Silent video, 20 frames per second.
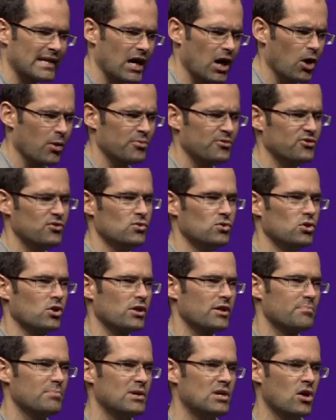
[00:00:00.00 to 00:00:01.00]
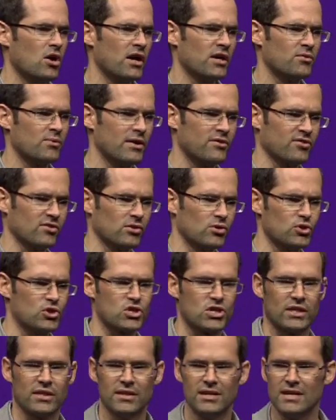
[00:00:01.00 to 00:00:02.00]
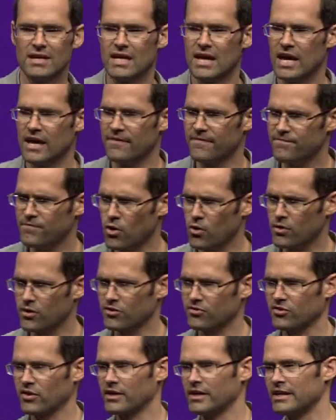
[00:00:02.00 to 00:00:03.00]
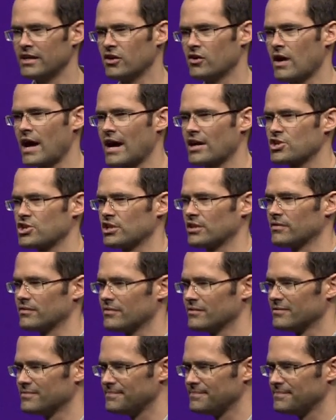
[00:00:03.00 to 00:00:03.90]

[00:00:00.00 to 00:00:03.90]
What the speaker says: that helps you look beyond resolution and focus on interaction.